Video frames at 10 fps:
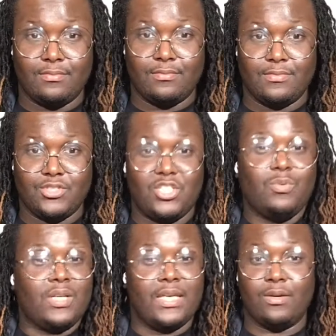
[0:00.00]
She
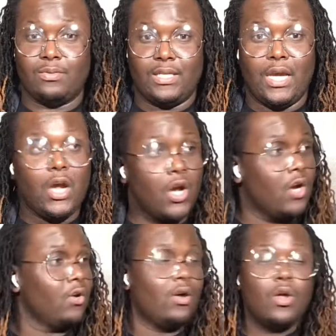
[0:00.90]
would have killed it.
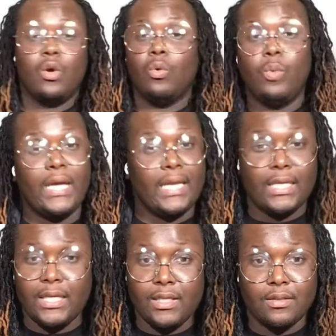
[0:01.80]
Her,
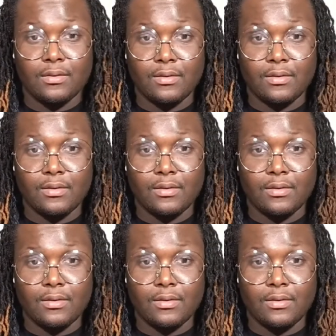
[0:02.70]
Whitney,